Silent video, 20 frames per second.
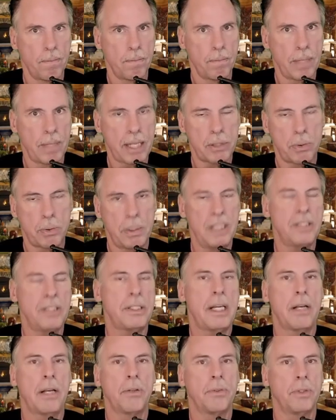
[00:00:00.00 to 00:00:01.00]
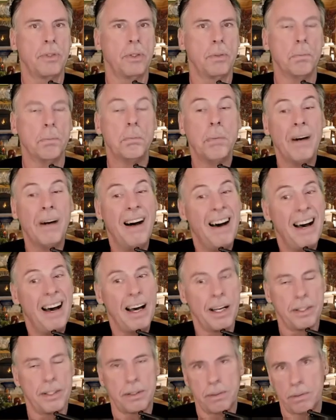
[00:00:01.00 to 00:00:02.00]
That's what he's telling you.
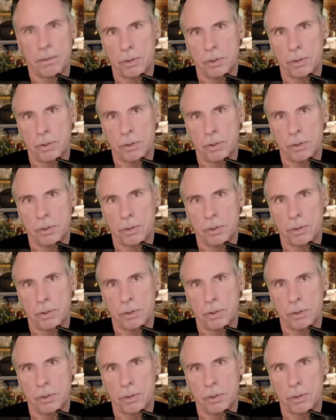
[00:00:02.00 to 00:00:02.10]
But